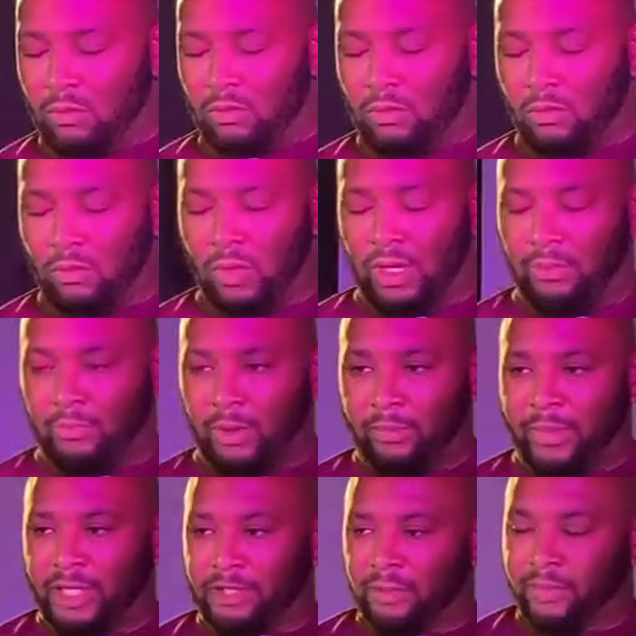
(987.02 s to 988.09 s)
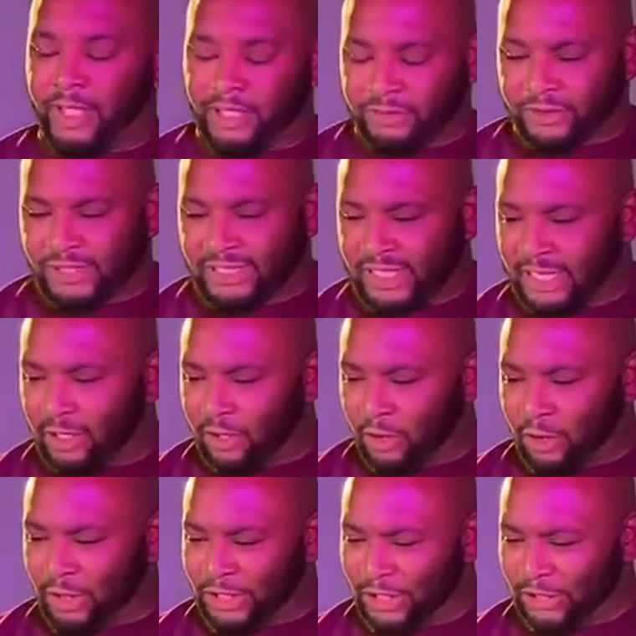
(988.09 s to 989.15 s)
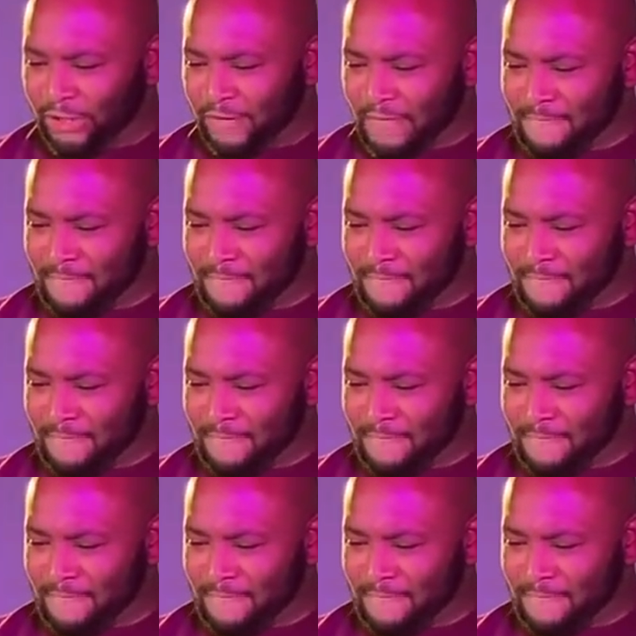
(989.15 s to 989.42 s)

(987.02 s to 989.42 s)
what Minister Beatrice said earlier.